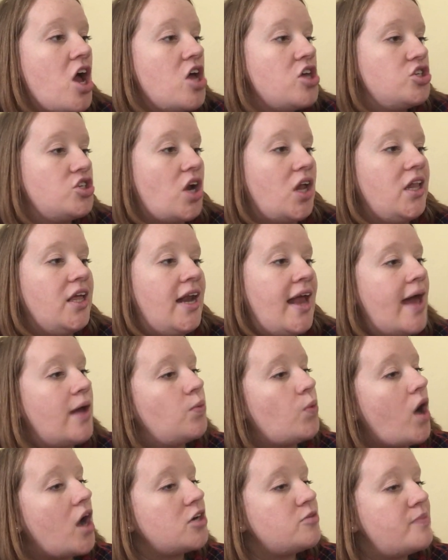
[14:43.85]
Charlotte had
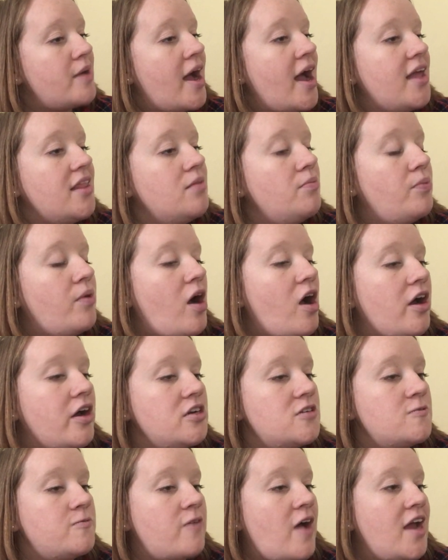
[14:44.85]
walked behind the barn
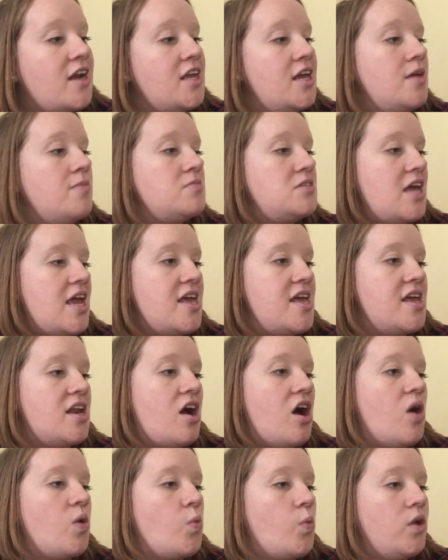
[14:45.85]
to find him taking
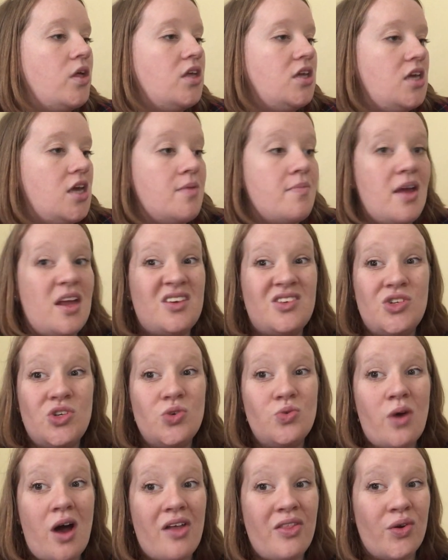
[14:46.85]
on William and
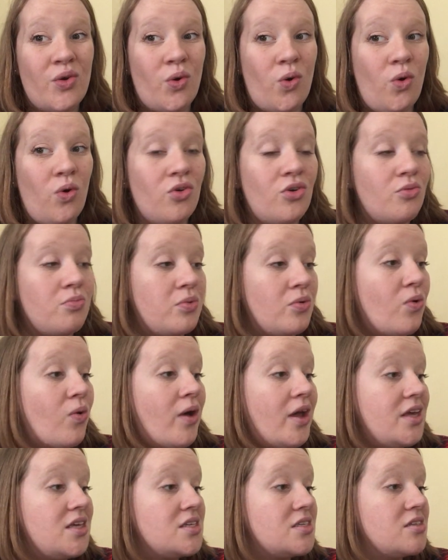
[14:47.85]
2 other older
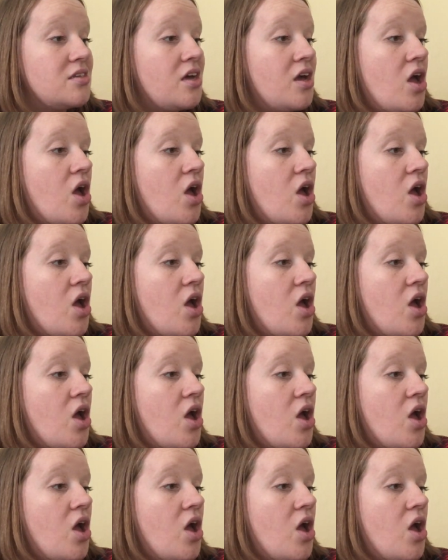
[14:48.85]
boys.